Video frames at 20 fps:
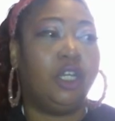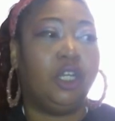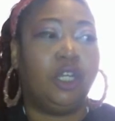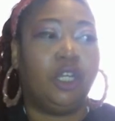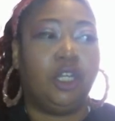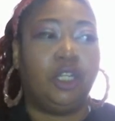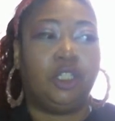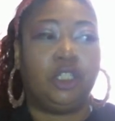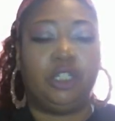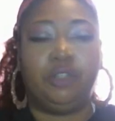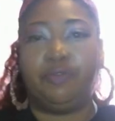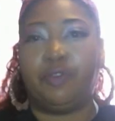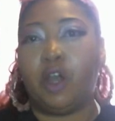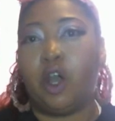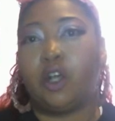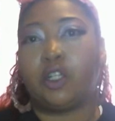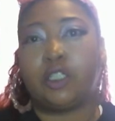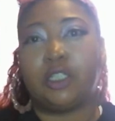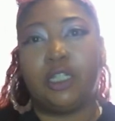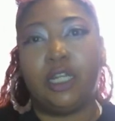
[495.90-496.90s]
she
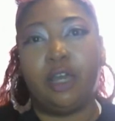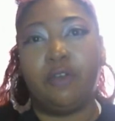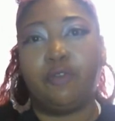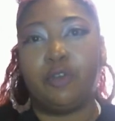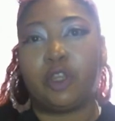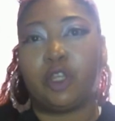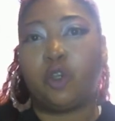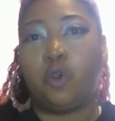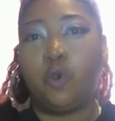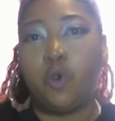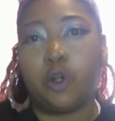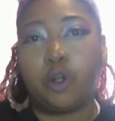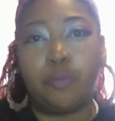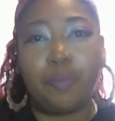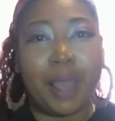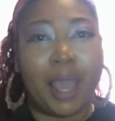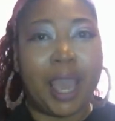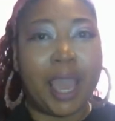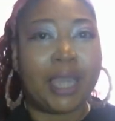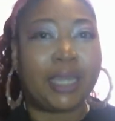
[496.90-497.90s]
falls in love with the
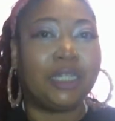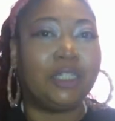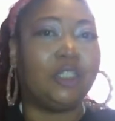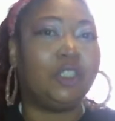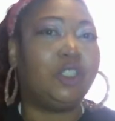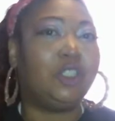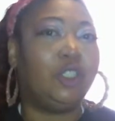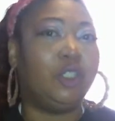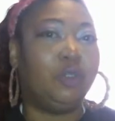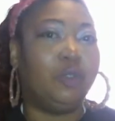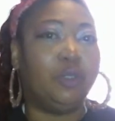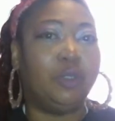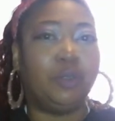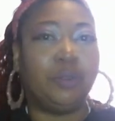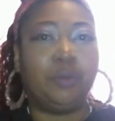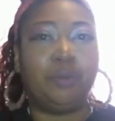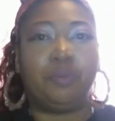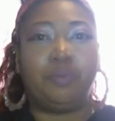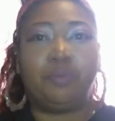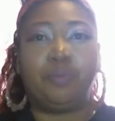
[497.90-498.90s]
quarterback and the student
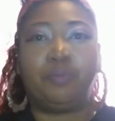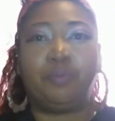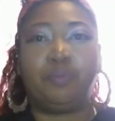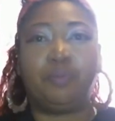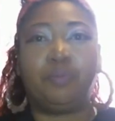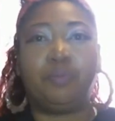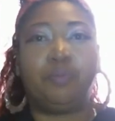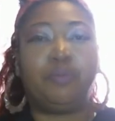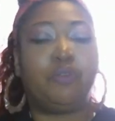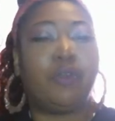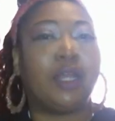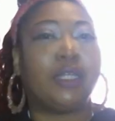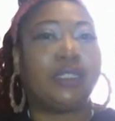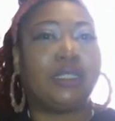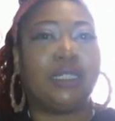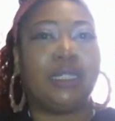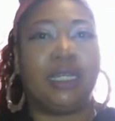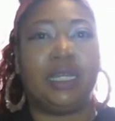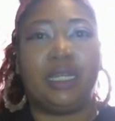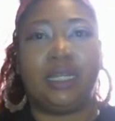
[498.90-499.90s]

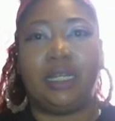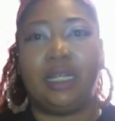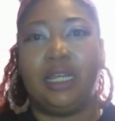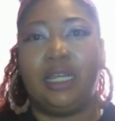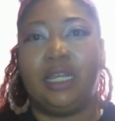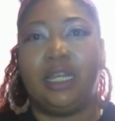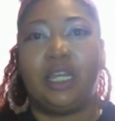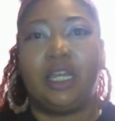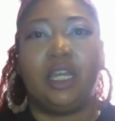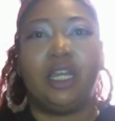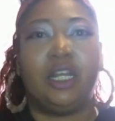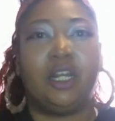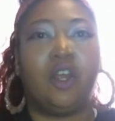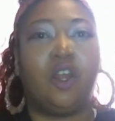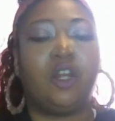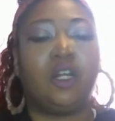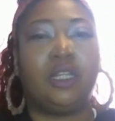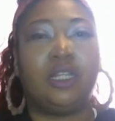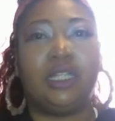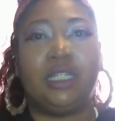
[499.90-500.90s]
president and all
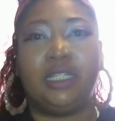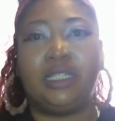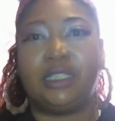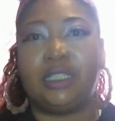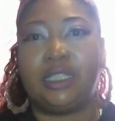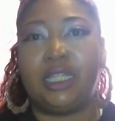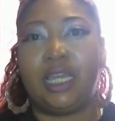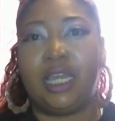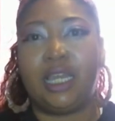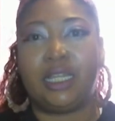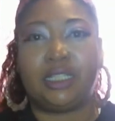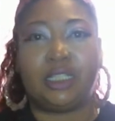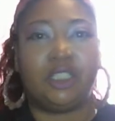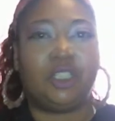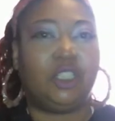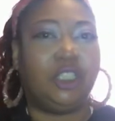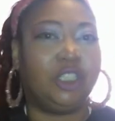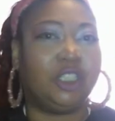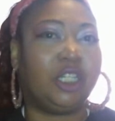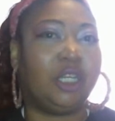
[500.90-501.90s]
of these things, and
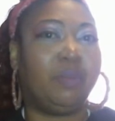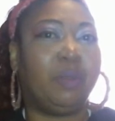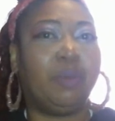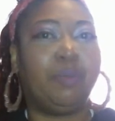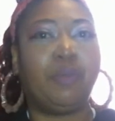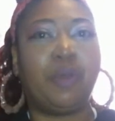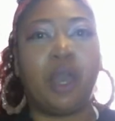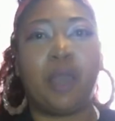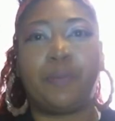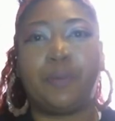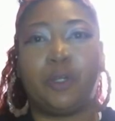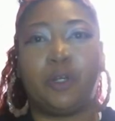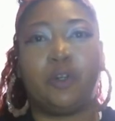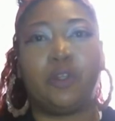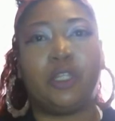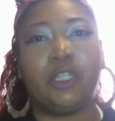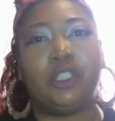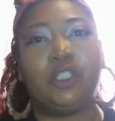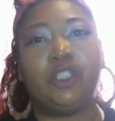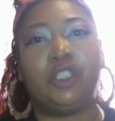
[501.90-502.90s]
she's going to be popular
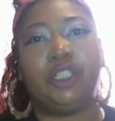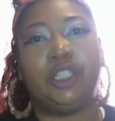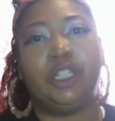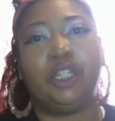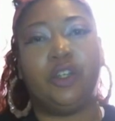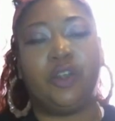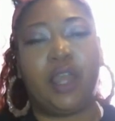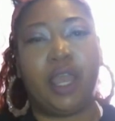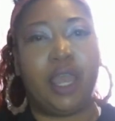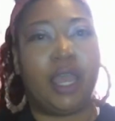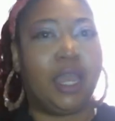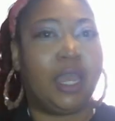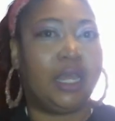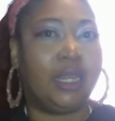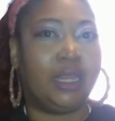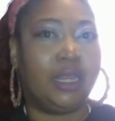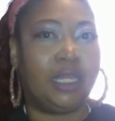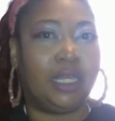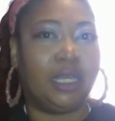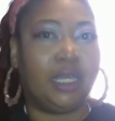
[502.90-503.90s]
this year, and
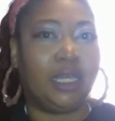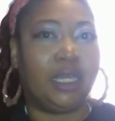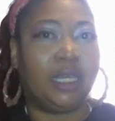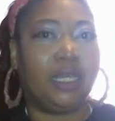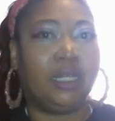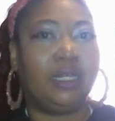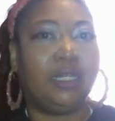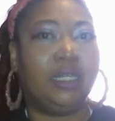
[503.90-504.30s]
then